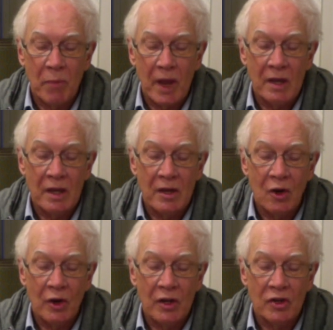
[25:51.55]
dependent
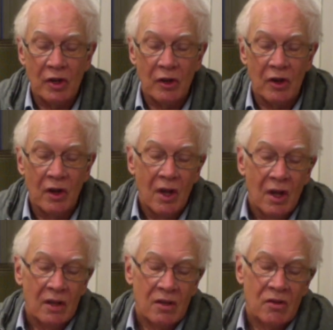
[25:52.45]
on each other.
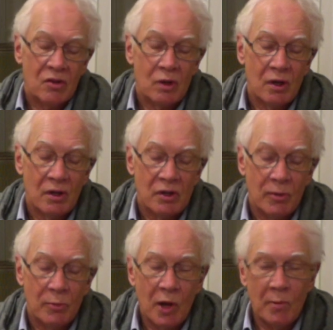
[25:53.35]
It certainly
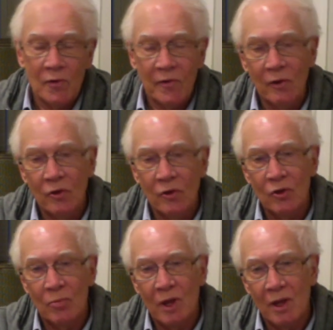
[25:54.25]
sometimes feels
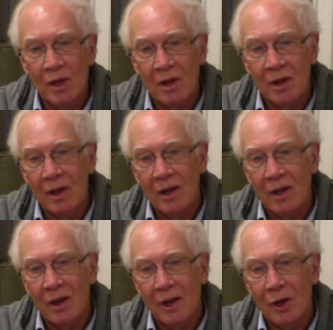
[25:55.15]
to me that I
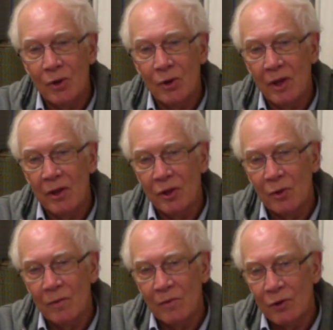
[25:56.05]
create the
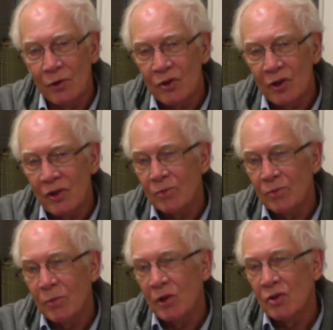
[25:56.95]
universe just
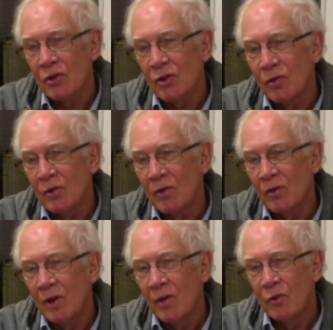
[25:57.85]
as much as the
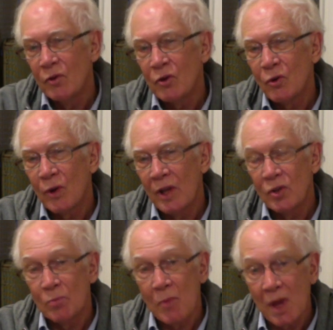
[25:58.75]
universe
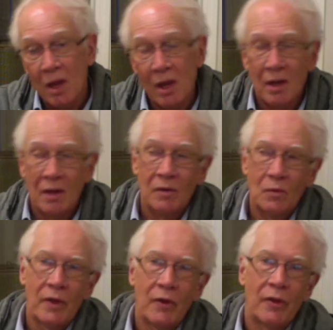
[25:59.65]
creates me.
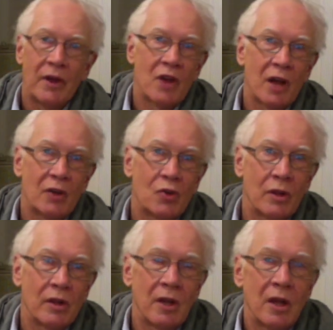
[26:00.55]
Whether that's
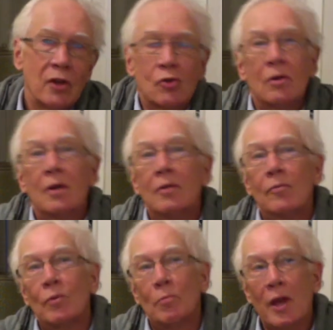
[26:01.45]
actually the case or not
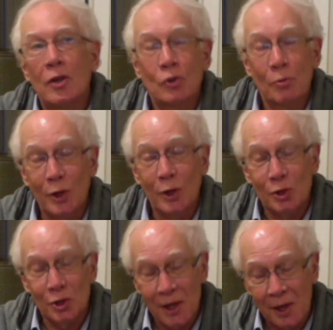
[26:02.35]
remains to be
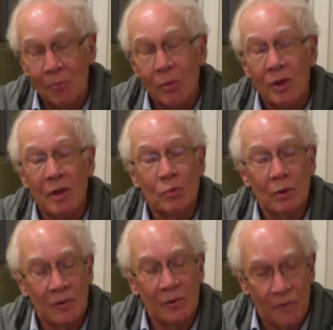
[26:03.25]
seen, but that's what it